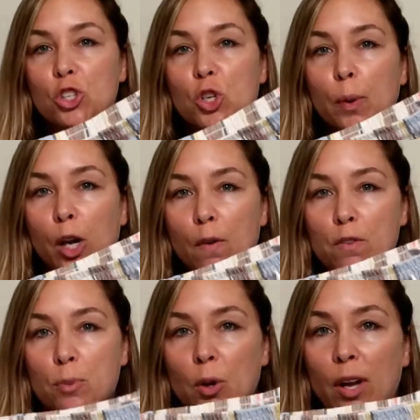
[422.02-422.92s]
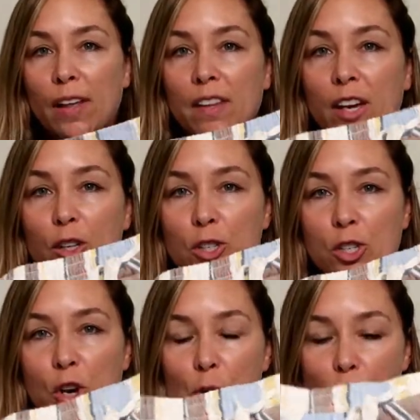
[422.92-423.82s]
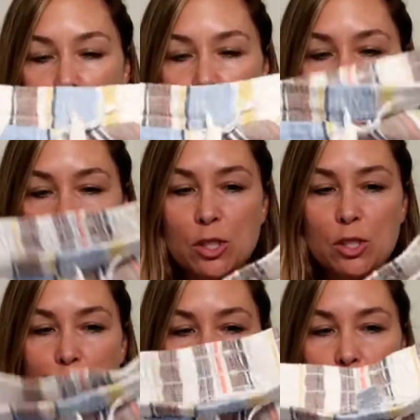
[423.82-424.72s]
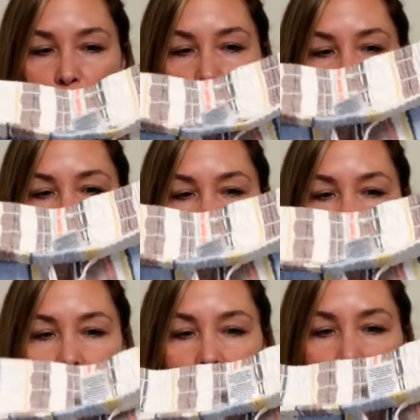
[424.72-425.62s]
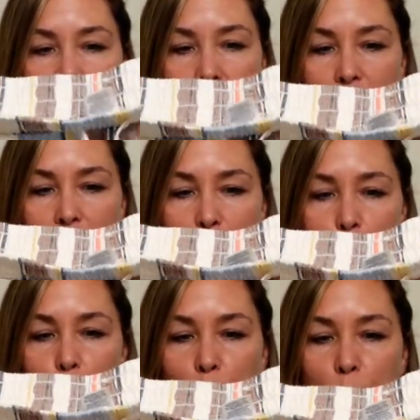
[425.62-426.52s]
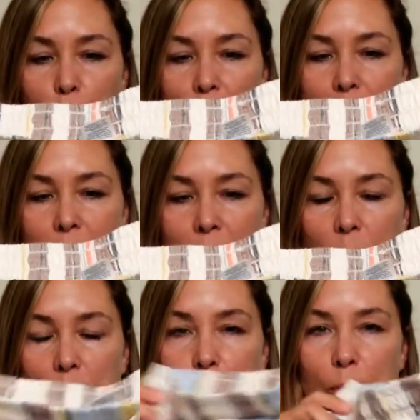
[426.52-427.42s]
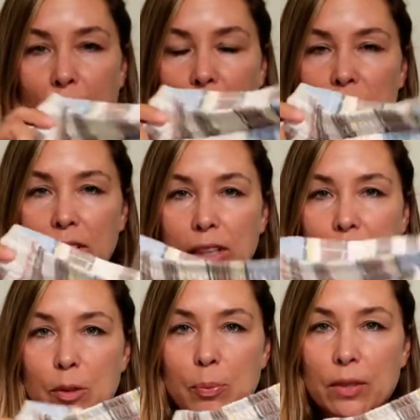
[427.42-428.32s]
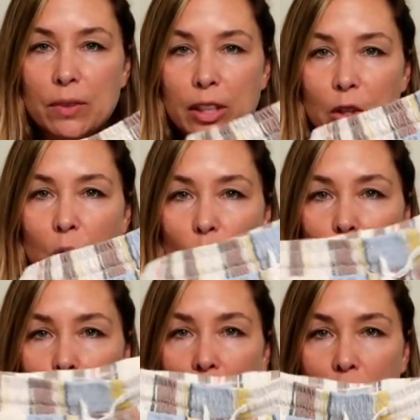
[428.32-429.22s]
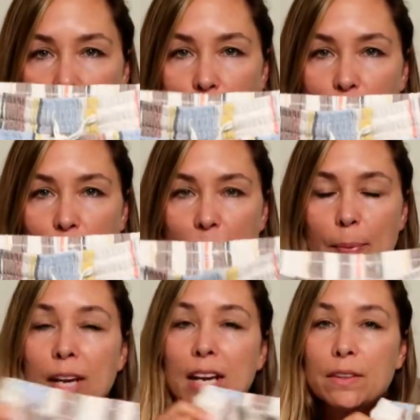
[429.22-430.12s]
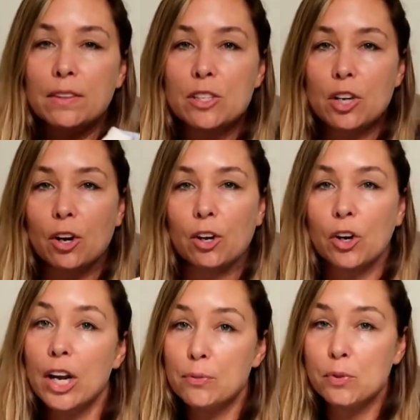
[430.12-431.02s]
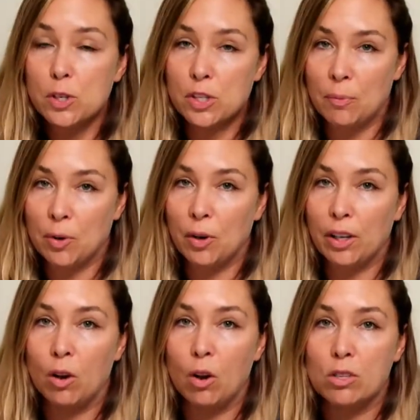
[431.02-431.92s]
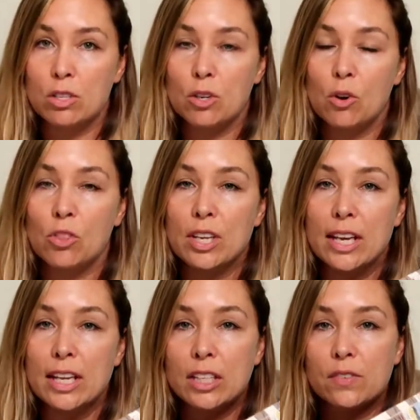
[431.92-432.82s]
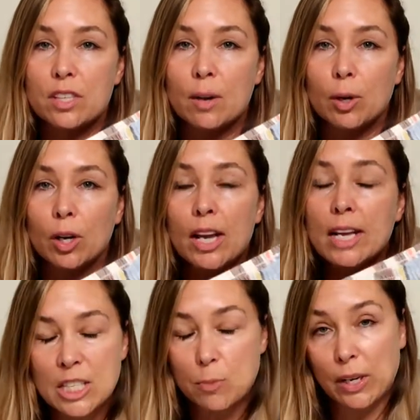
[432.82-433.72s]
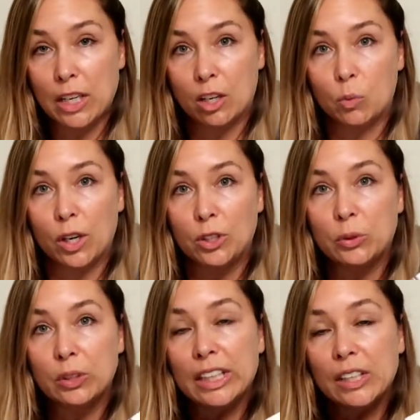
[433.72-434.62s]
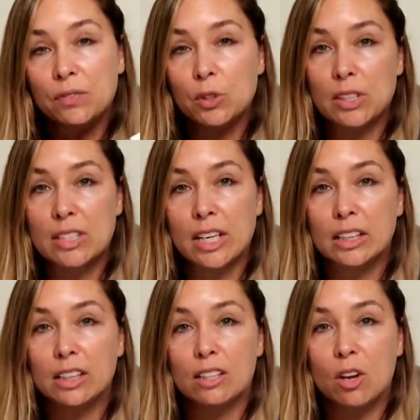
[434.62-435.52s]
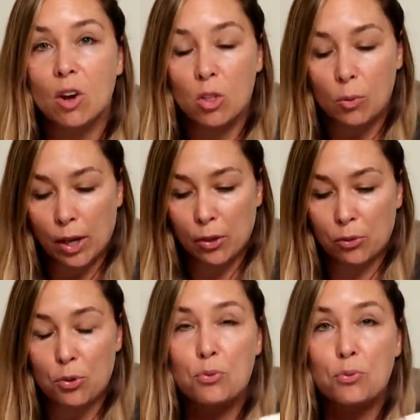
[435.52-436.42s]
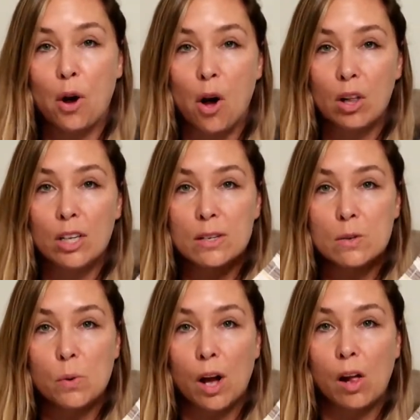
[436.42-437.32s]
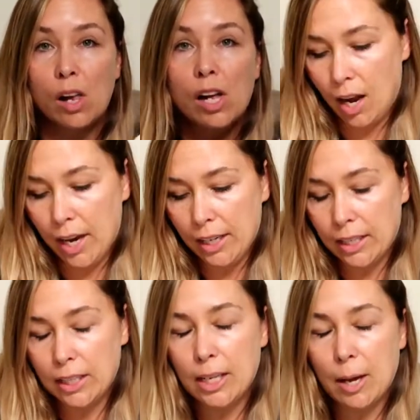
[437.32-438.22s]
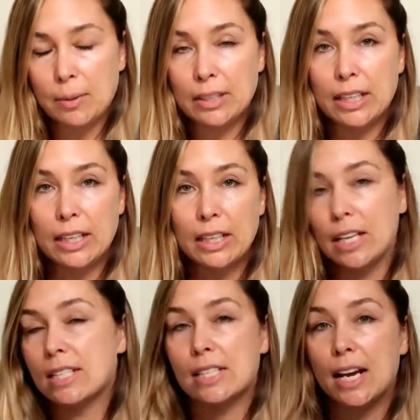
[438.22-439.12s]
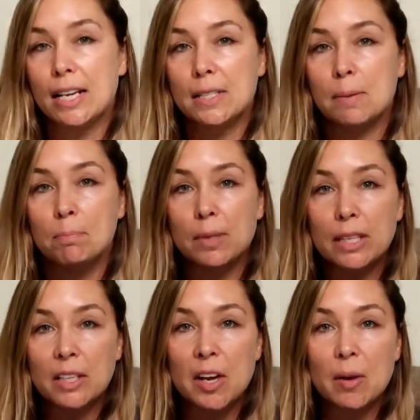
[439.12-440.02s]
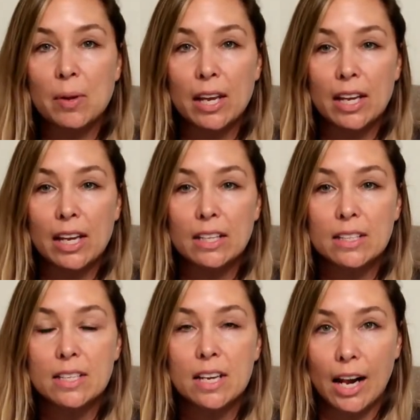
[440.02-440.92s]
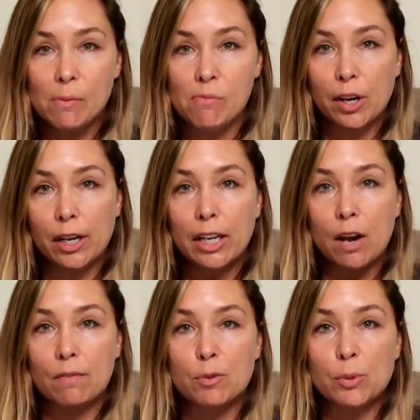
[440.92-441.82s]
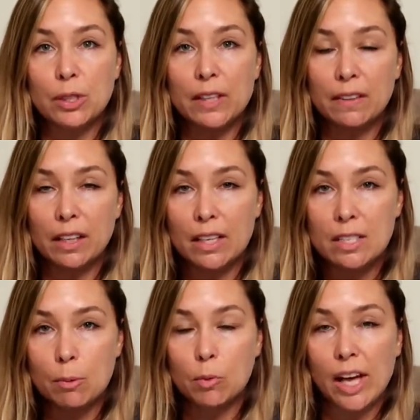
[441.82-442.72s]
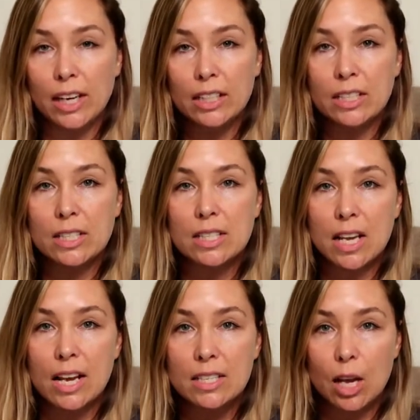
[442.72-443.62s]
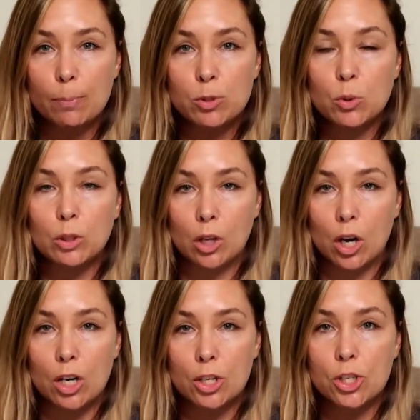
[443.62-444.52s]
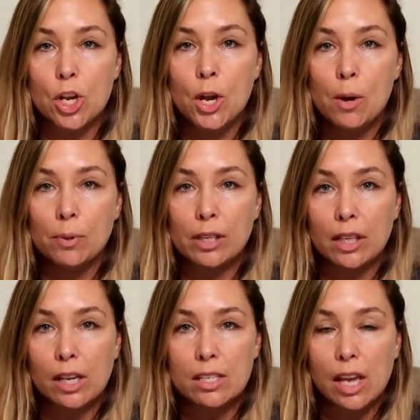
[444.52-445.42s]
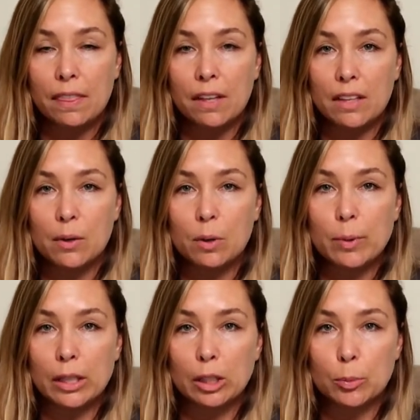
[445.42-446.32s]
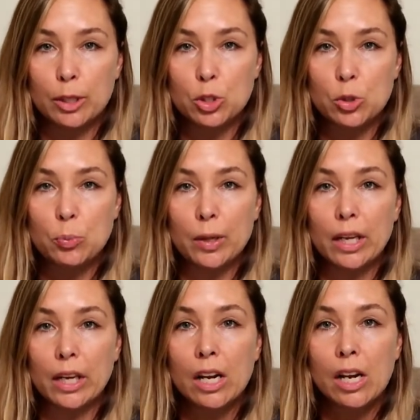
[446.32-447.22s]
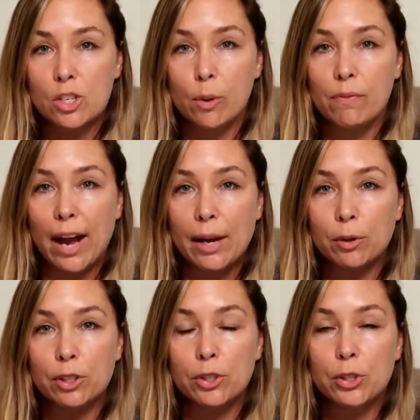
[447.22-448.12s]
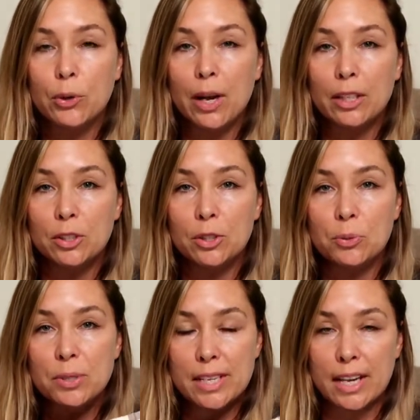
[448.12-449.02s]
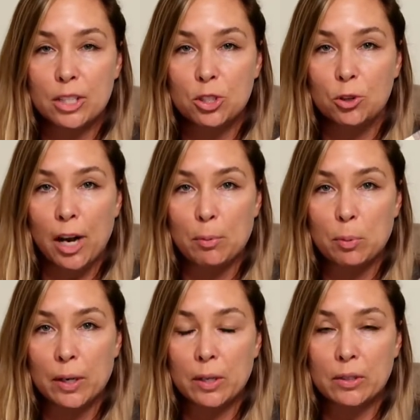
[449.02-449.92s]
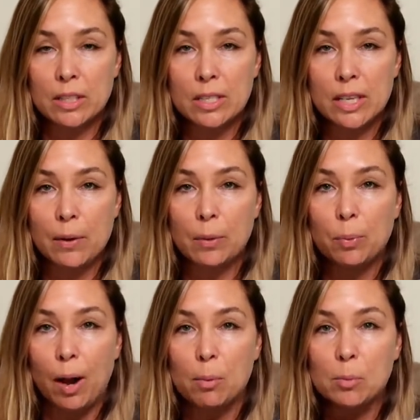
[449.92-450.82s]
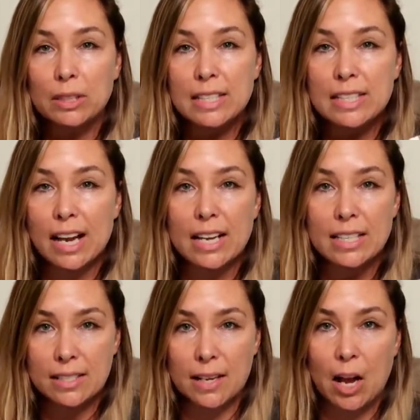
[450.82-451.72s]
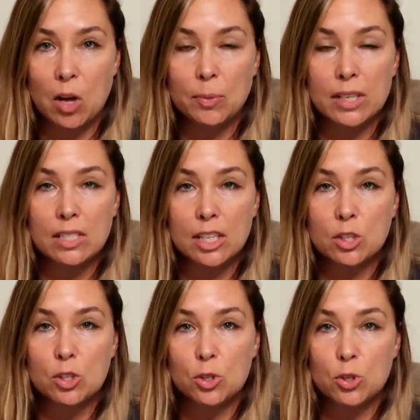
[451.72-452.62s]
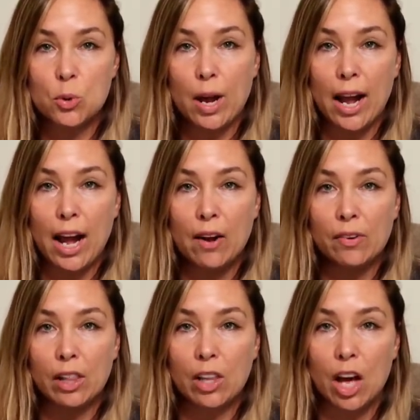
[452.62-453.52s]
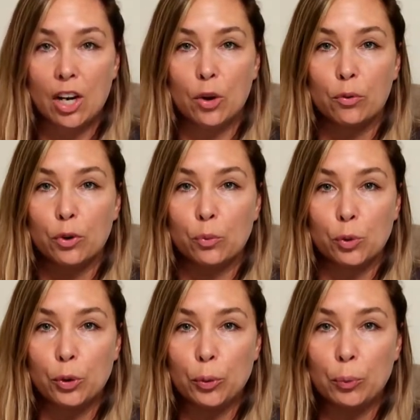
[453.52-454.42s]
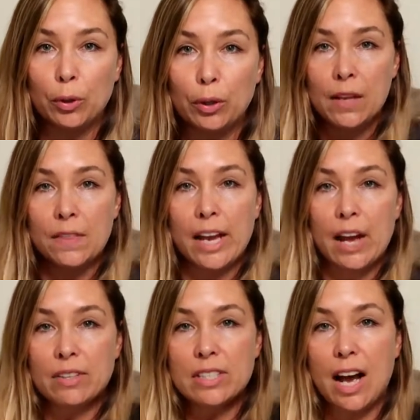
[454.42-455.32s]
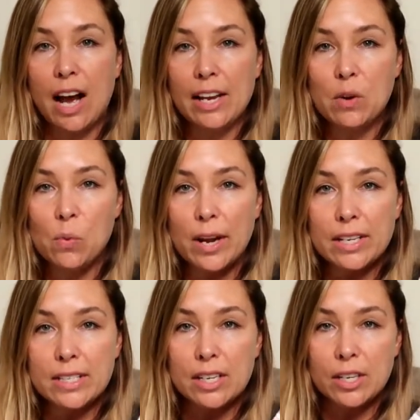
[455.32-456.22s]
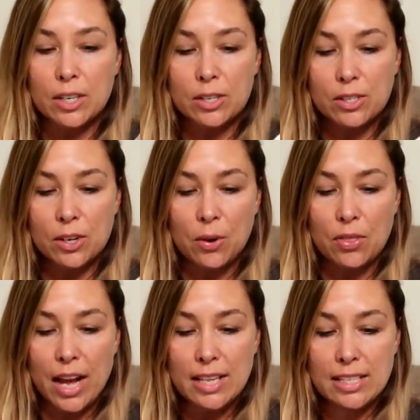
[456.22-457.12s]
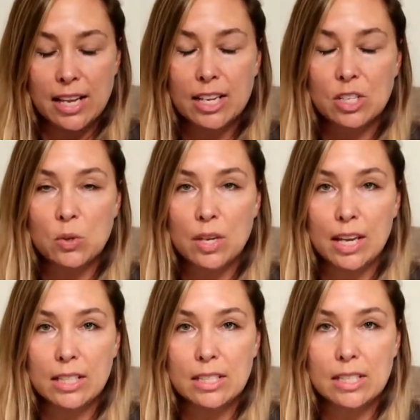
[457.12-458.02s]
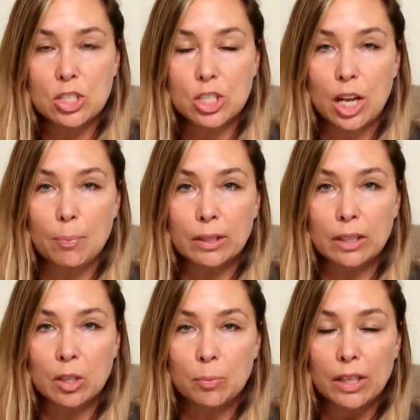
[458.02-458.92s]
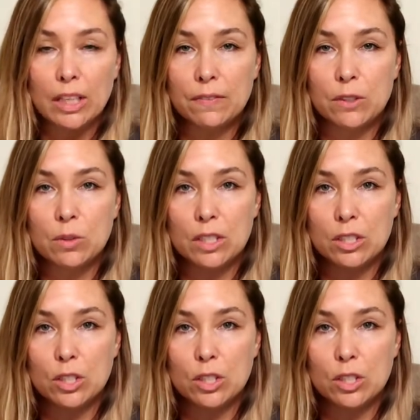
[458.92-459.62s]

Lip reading: super comfortable and they are so pretty too. You can see they have like blue and yellow and brown and a little bit of like a coral color stripe. These are great for summer and also the end of summer. Depending on where you live, you can take these all the way through fall as well. I ended up getting a size medium and I am very comfortable in these. I'm glad I didn't size up to a large, because I think they would have been a little bit too big. So if I were you and you decided to grab a pair of these, I would probably size down because they do have a lot of room. They have a tie waist here, so that's nice. You can cinch it up a little bit if you need